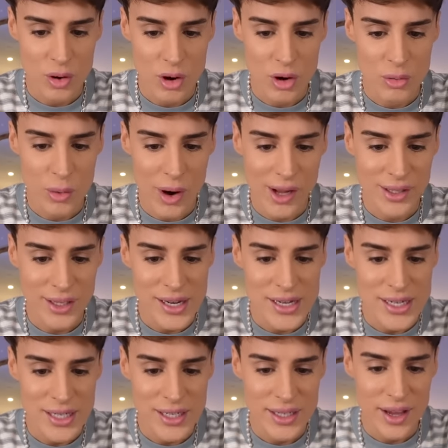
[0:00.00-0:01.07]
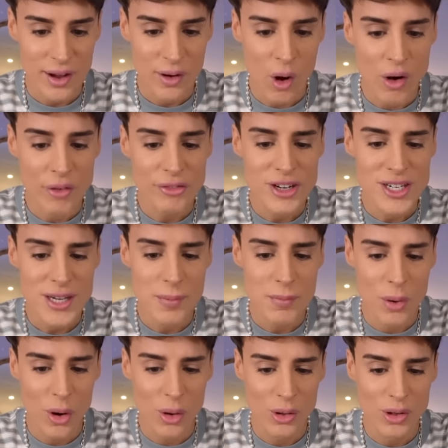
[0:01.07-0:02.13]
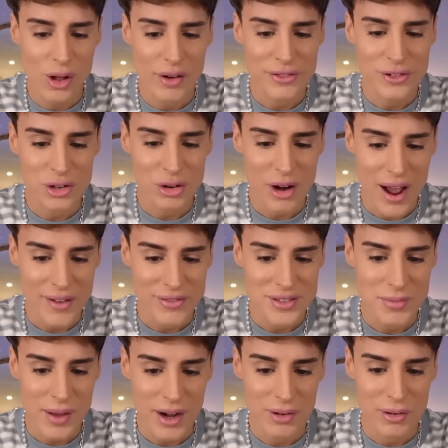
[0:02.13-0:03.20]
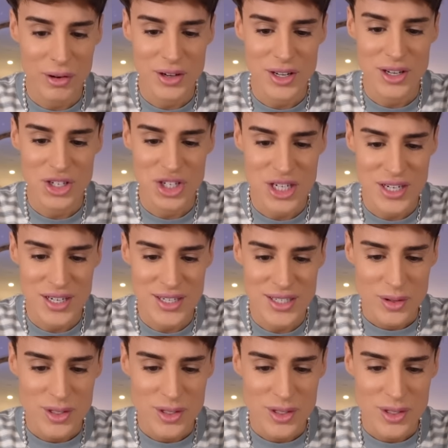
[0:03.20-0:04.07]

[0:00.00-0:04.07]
or while eating a comforting bowl of Kraft macaroni and cheese?